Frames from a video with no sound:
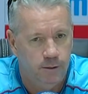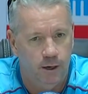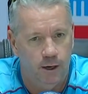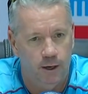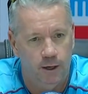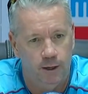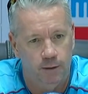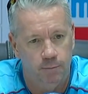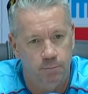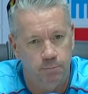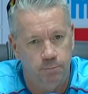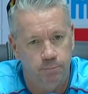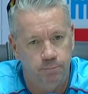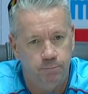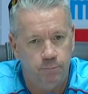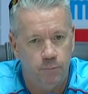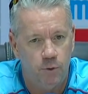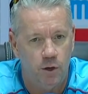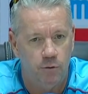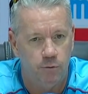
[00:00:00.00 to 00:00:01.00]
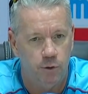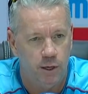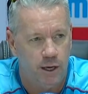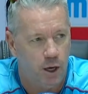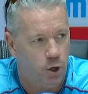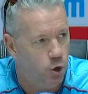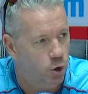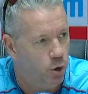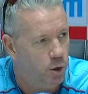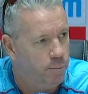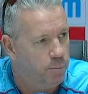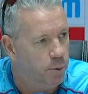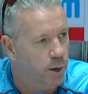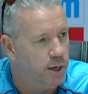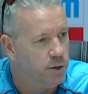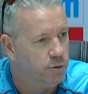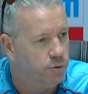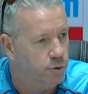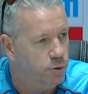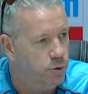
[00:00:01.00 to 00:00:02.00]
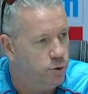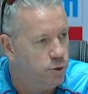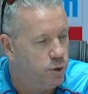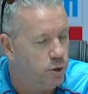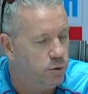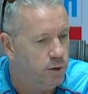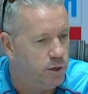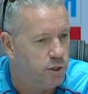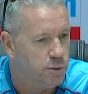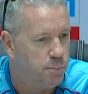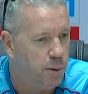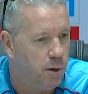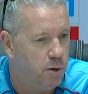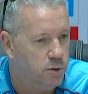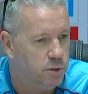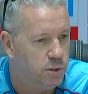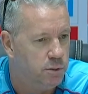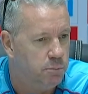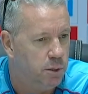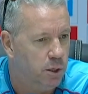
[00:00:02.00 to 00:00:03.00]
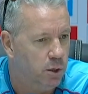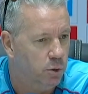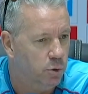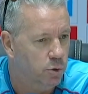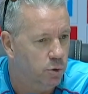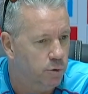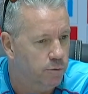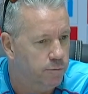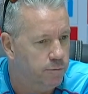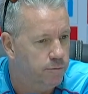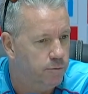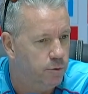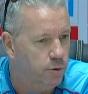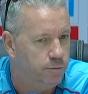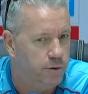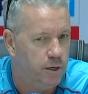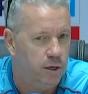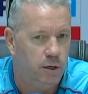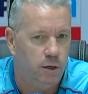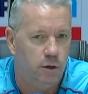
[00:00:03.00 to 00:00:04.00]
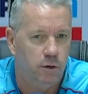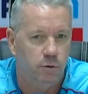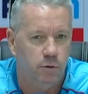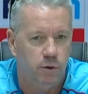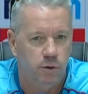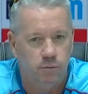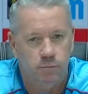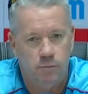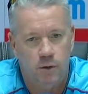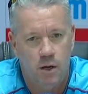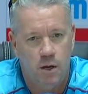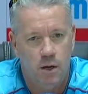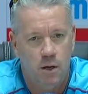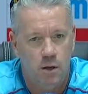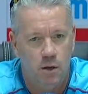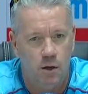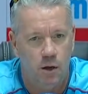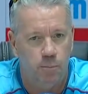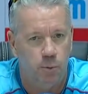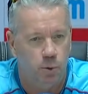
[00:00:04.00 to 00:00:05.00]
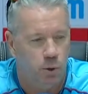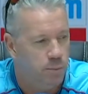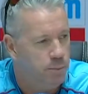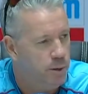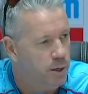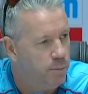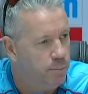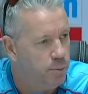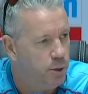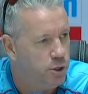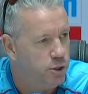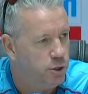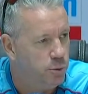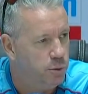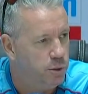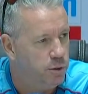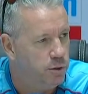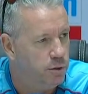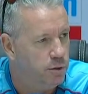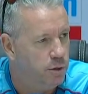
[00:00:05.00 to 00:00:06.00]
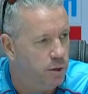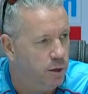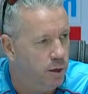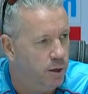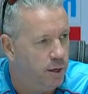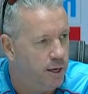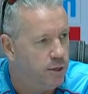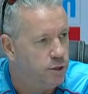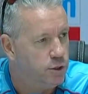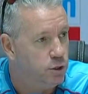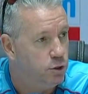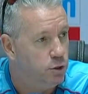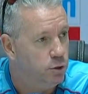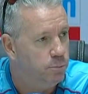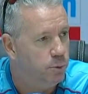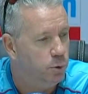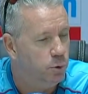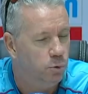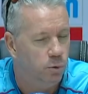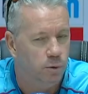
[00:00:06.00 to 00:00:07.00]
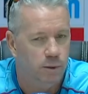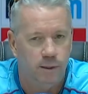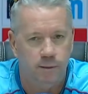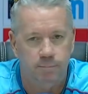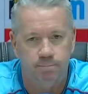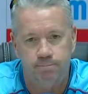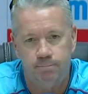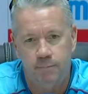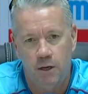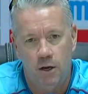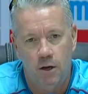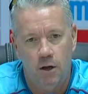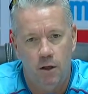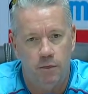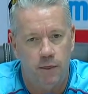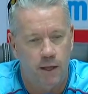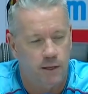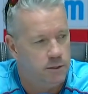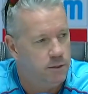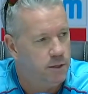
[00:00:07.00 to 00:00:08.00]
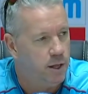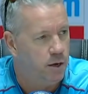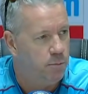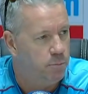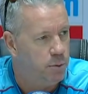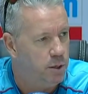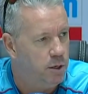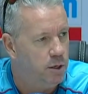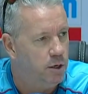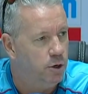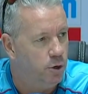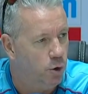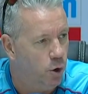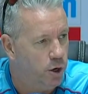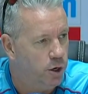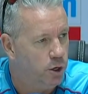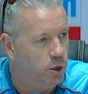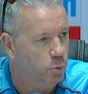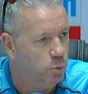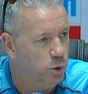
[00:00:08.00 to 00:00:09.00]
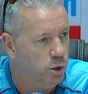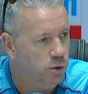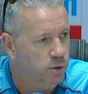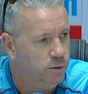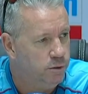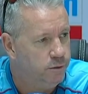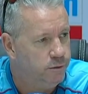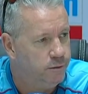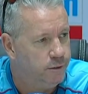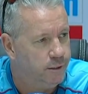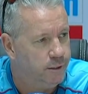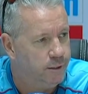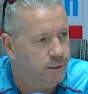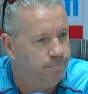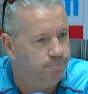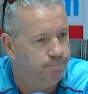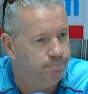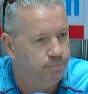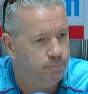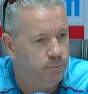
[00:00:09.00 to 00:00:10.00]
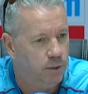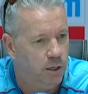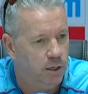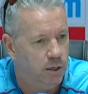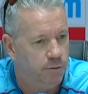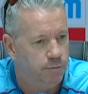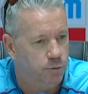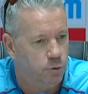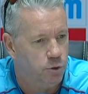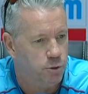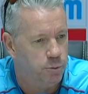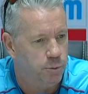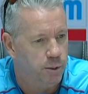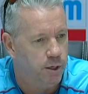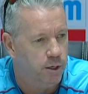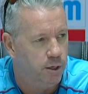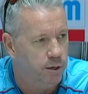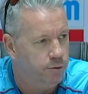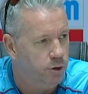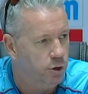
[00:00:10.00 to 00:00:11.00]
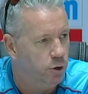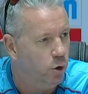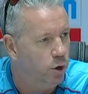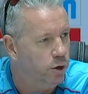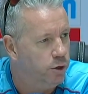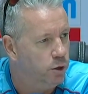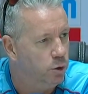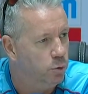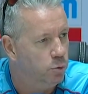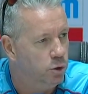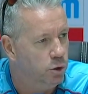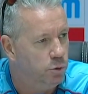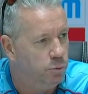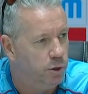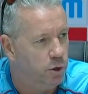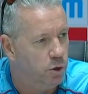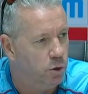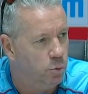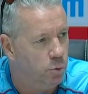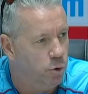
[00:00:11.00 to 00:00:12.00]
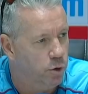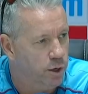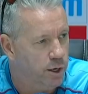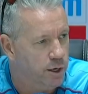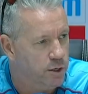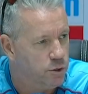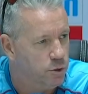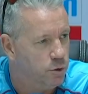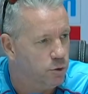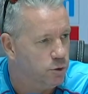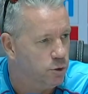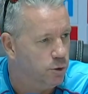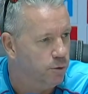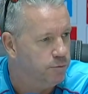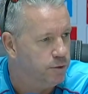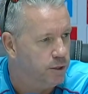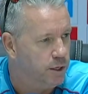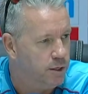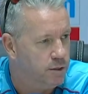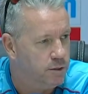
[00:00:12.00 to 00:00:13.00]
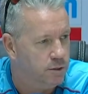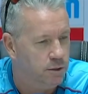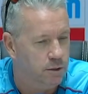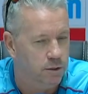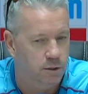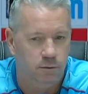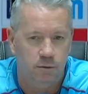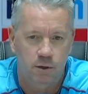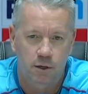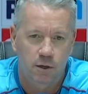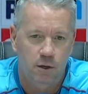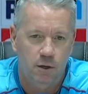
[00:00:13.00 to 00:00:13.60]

Um, if we can get early breakthroughs, expose the middle order of, of India and you know, put them under pressure with uh, against the new ball. Um, that that'd be in an ideal world. Um, unfortunately, we don't live in an ideal world. We've got to work our socks off to get to,